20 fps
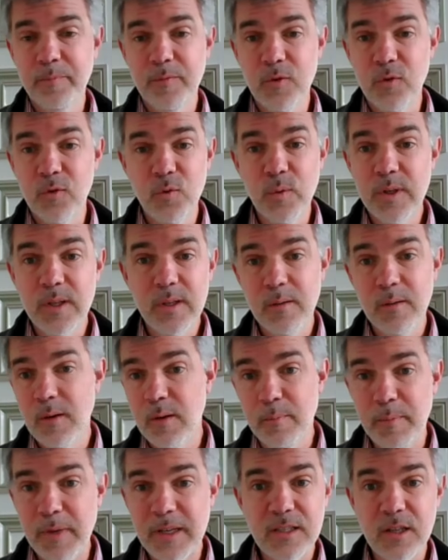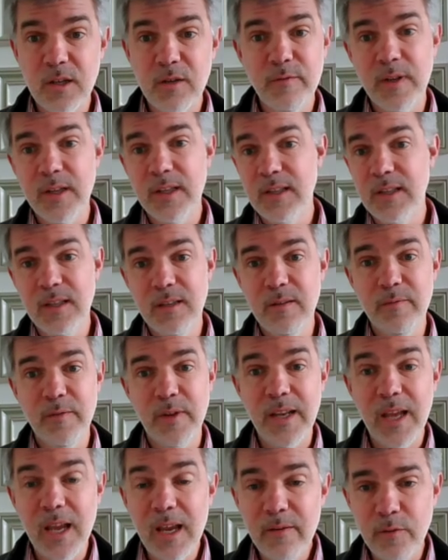doing better than
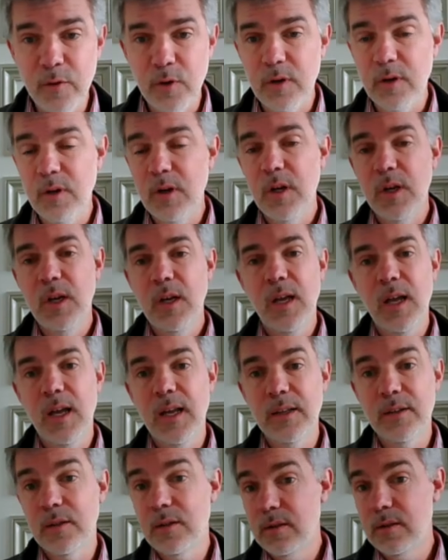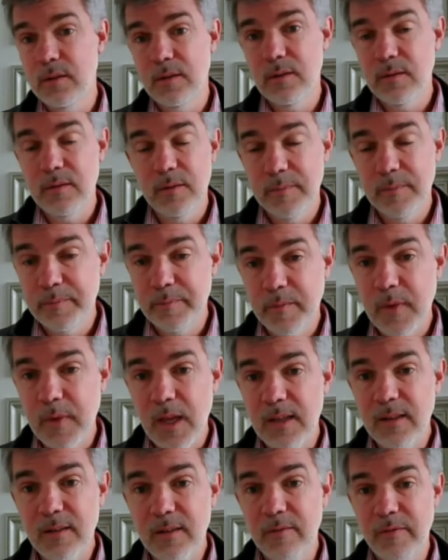ever. And
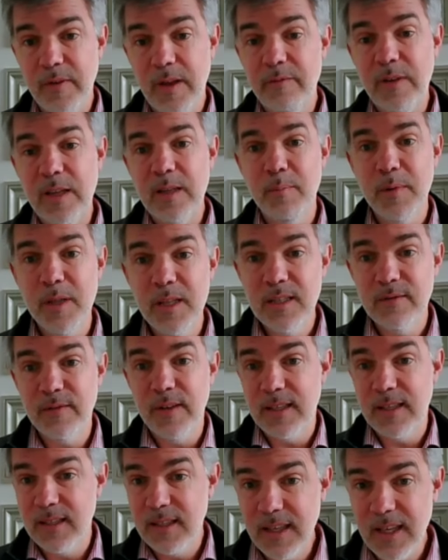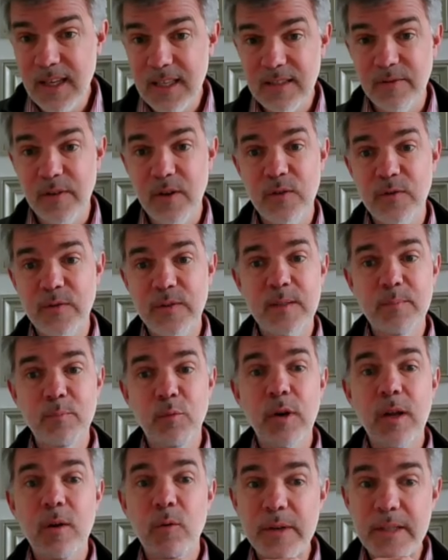that means that yes, there is this
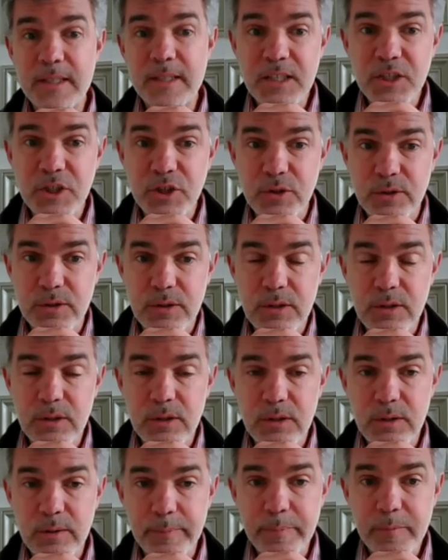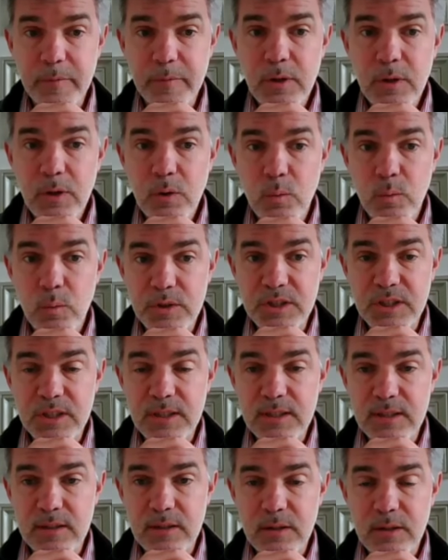polarization, which is